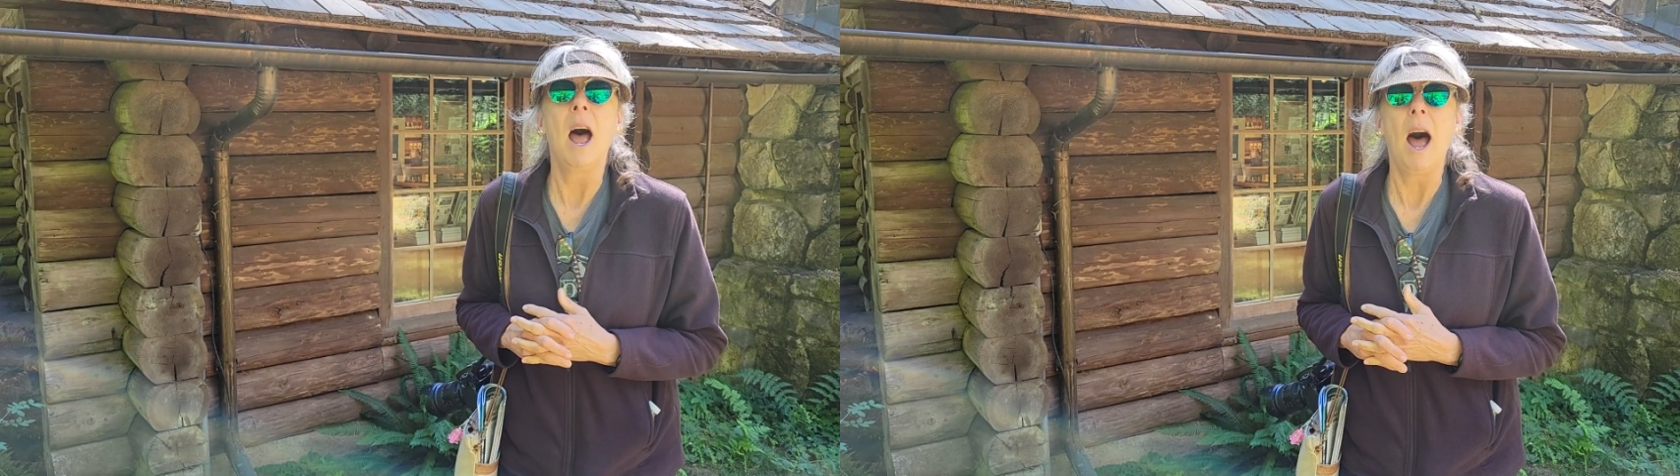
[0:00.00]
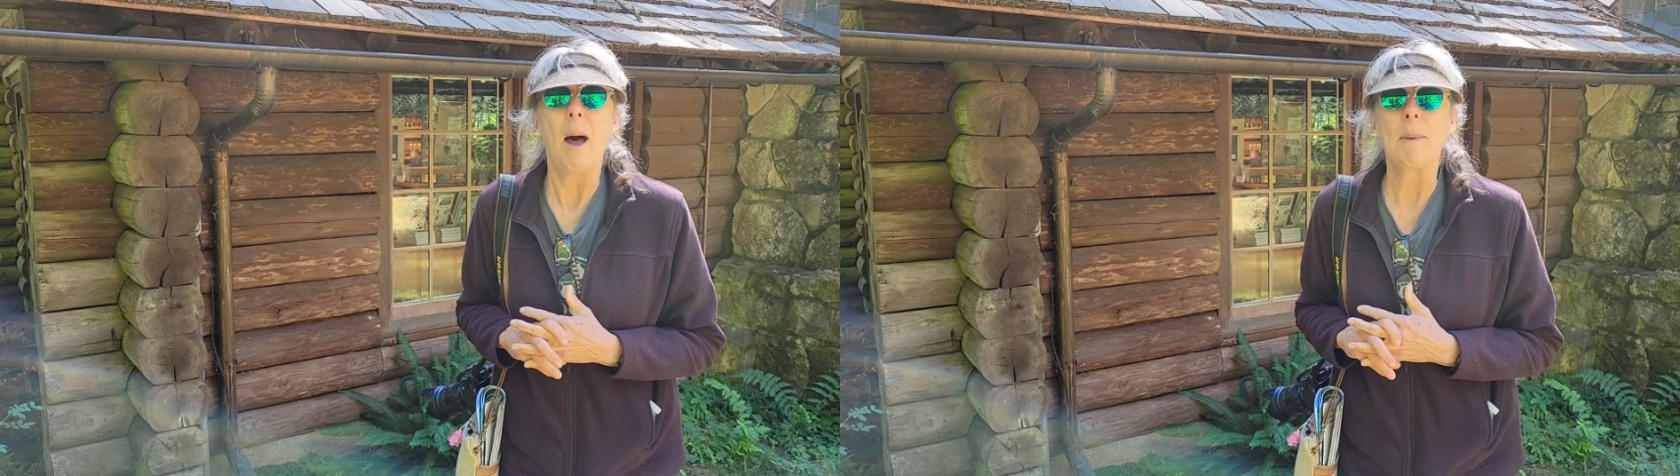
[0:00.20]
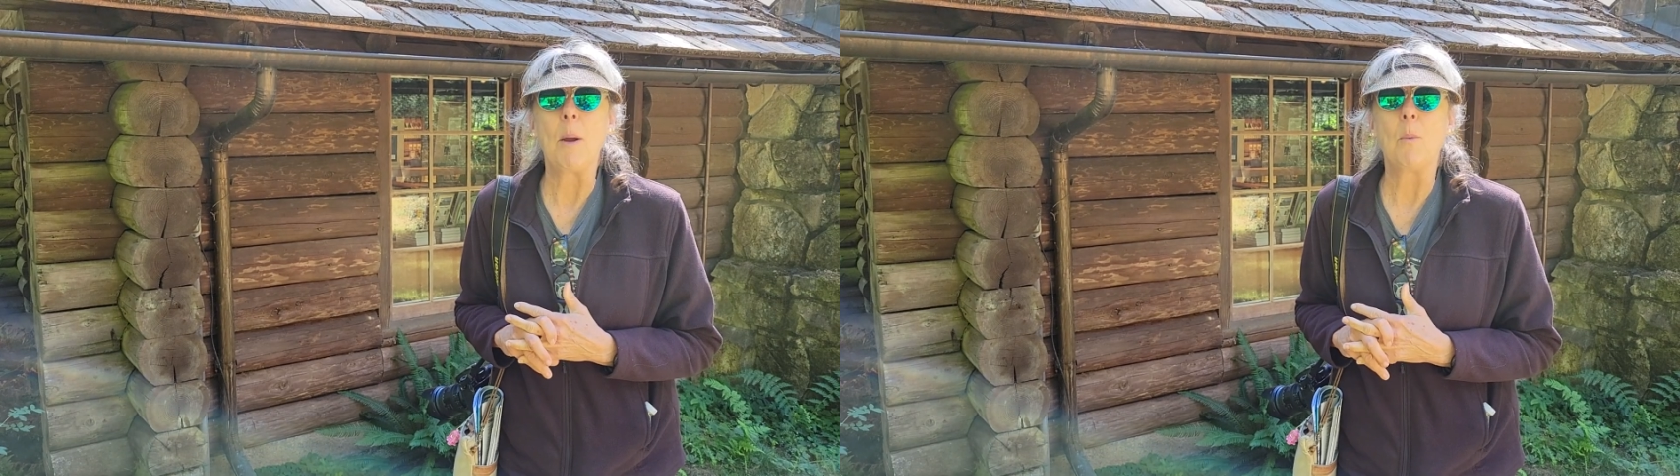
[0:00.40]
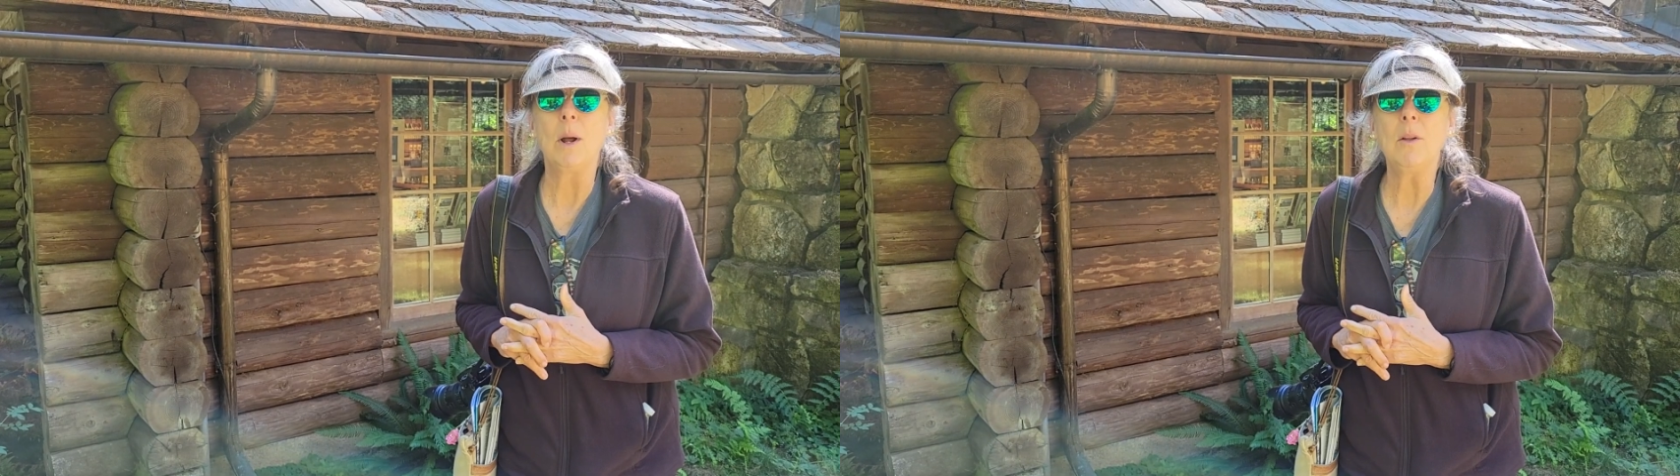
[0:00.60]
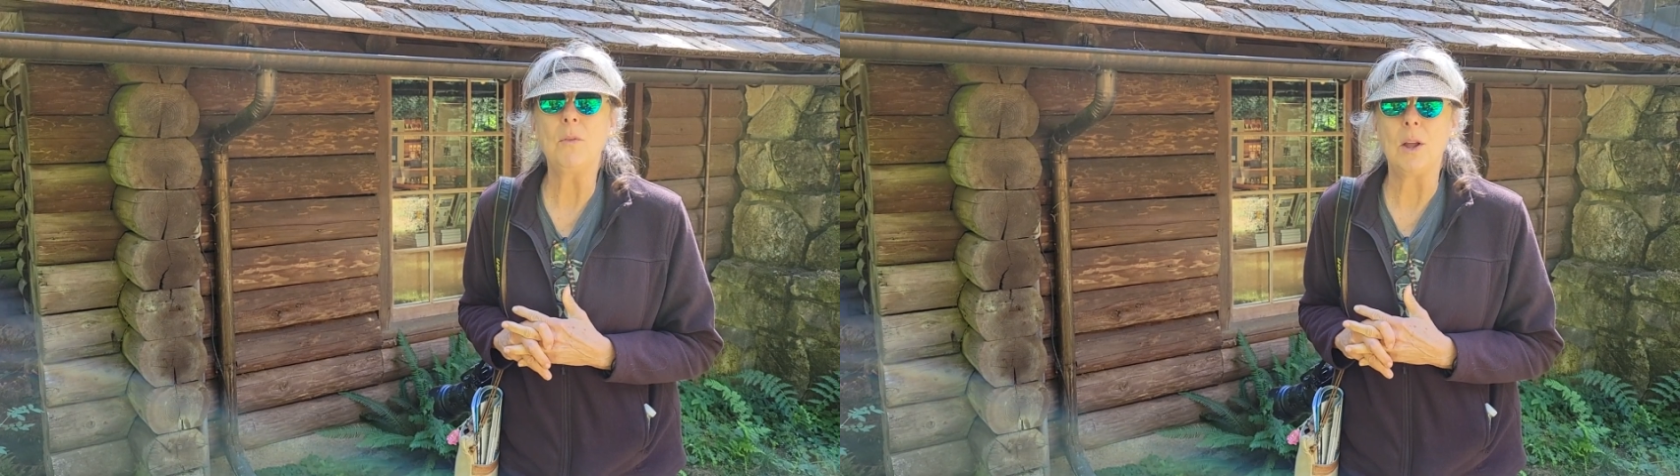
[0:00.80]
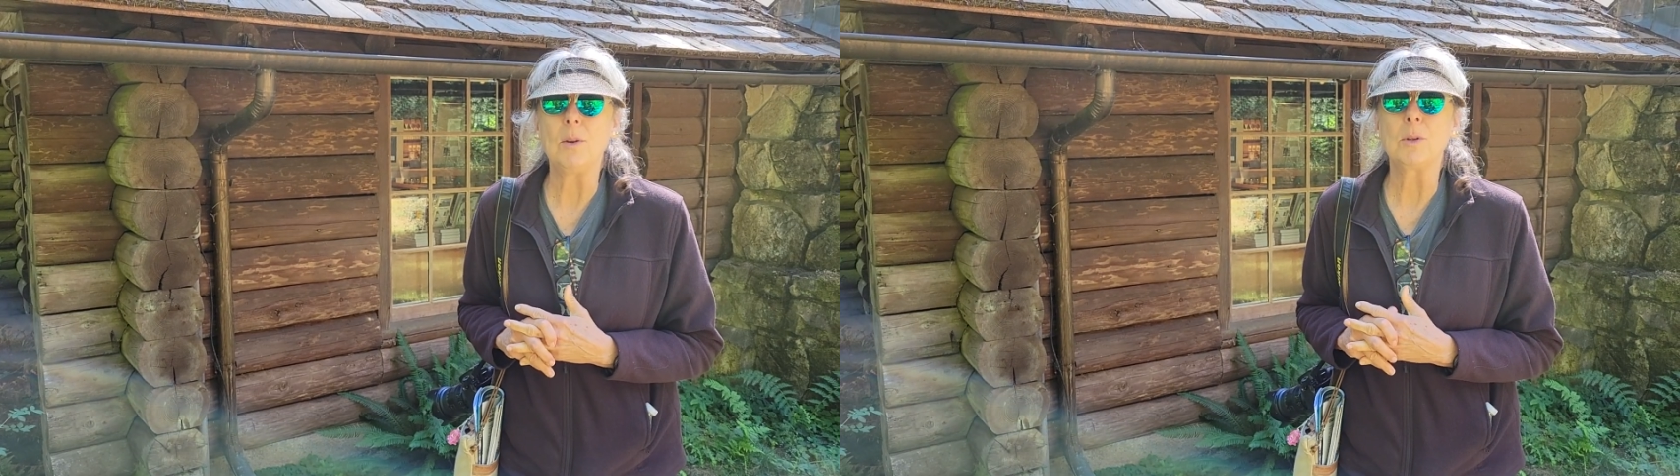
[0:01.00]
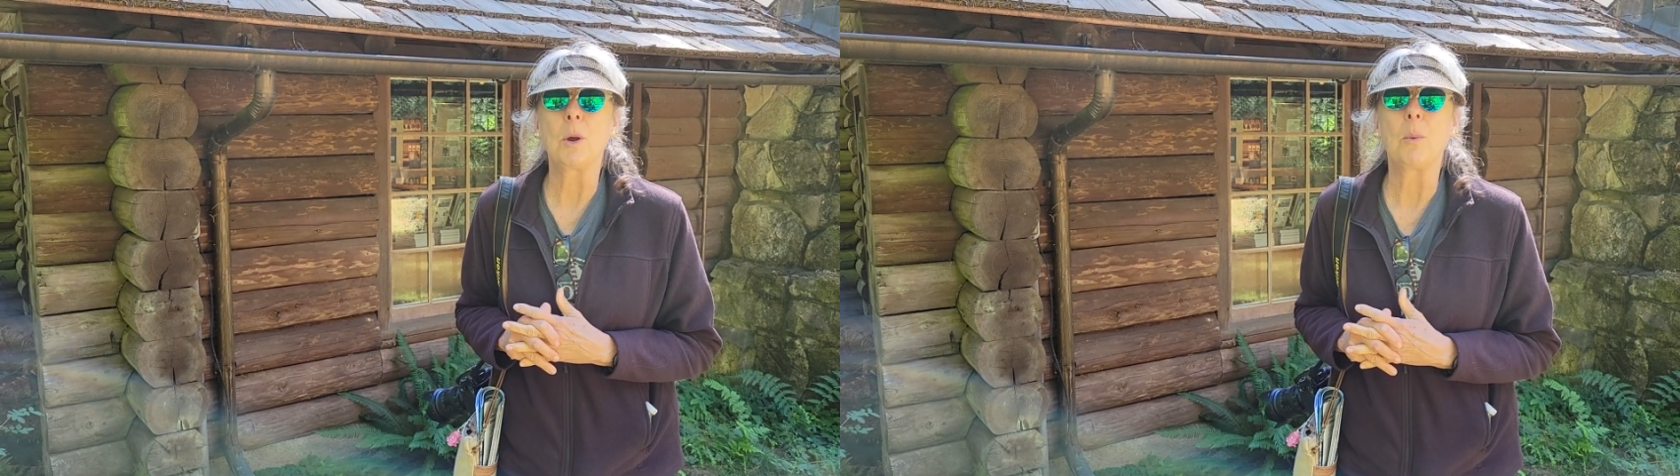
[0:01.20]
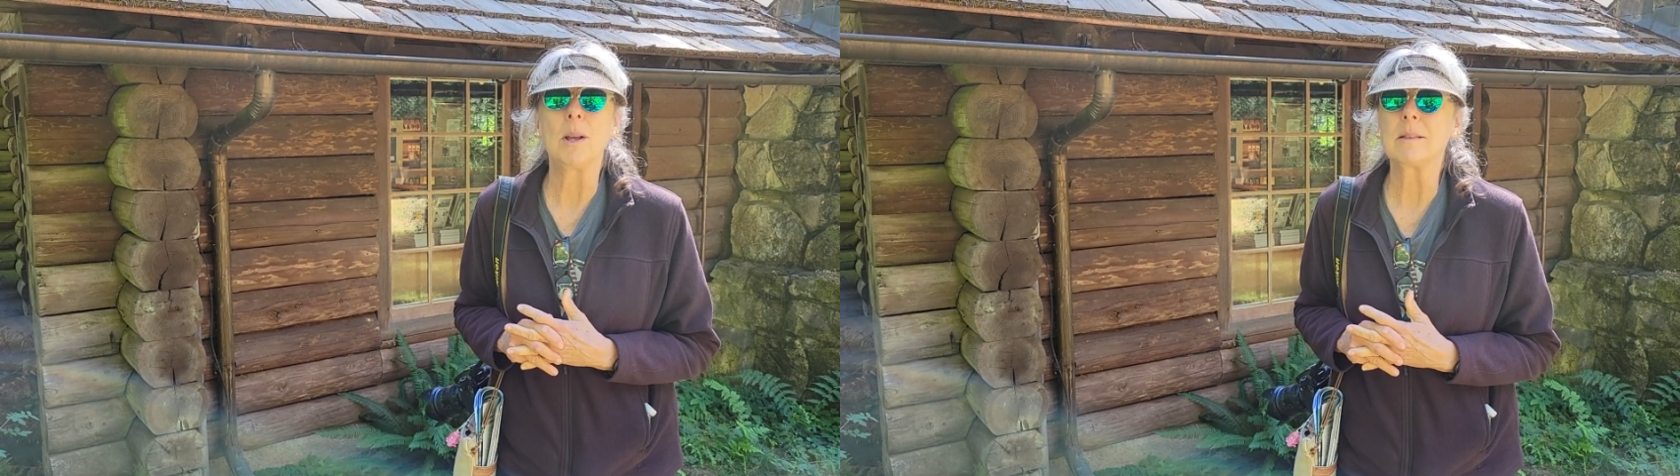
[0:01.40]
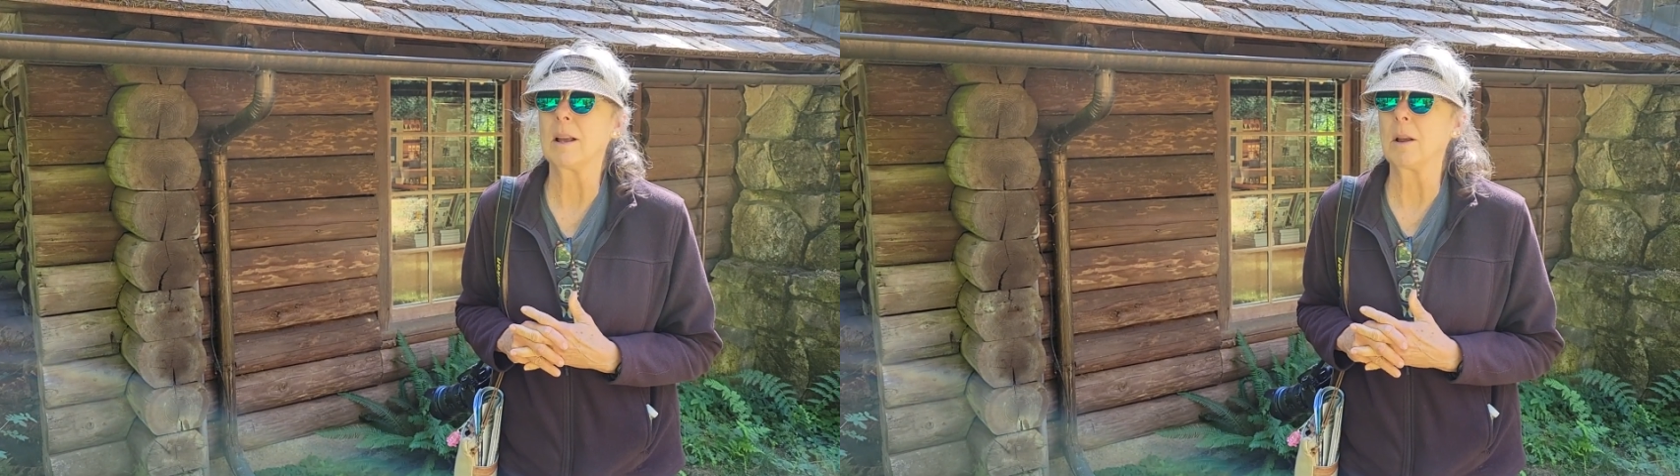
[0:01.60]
and one of those was a